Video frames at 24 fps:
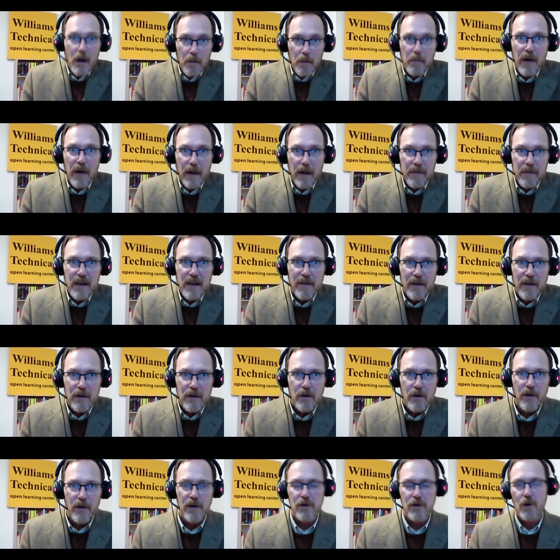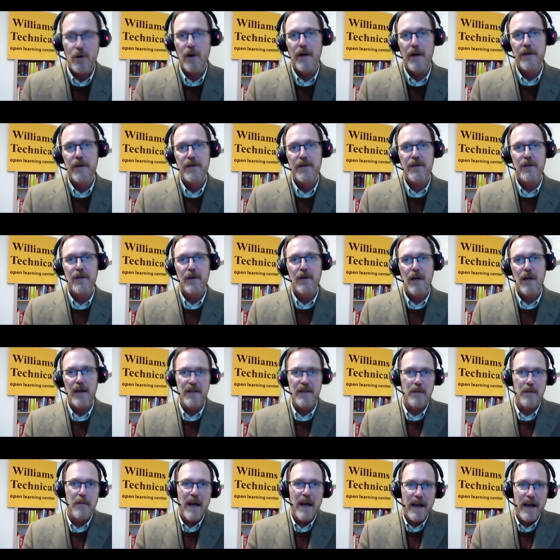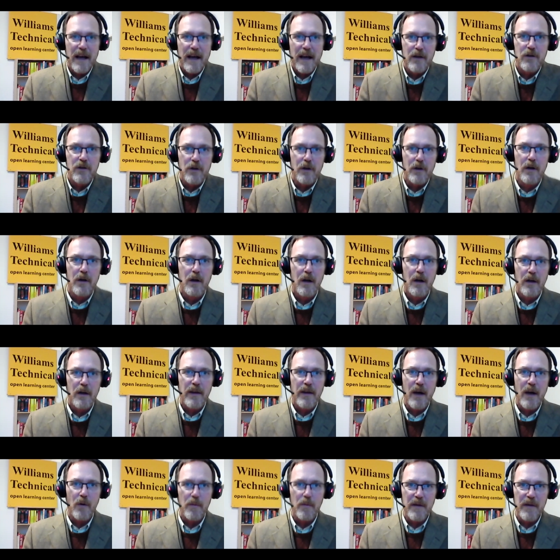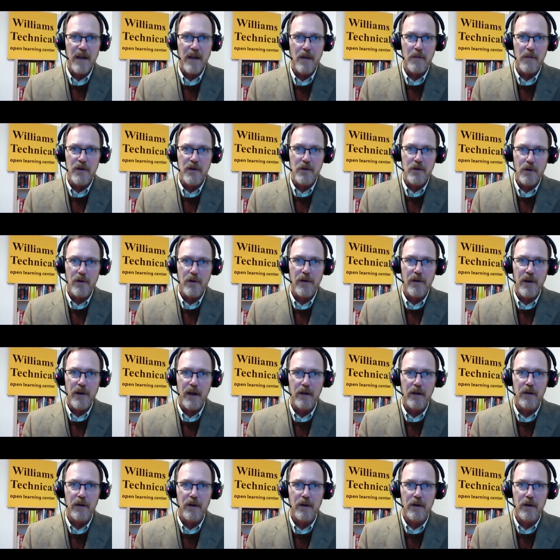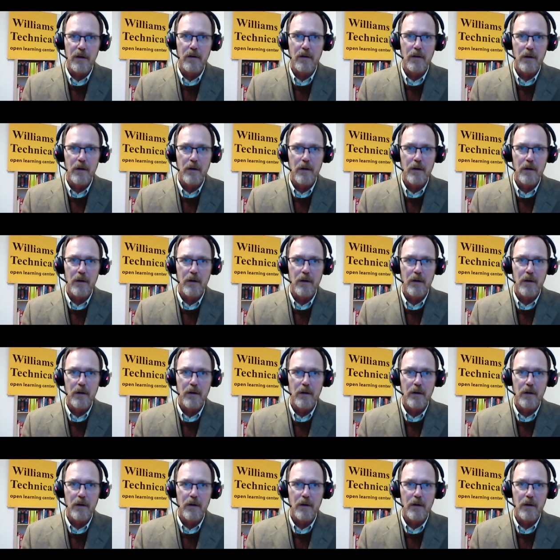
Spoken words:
but I'm giving you the choice as a manager. That would be the mature thing to do.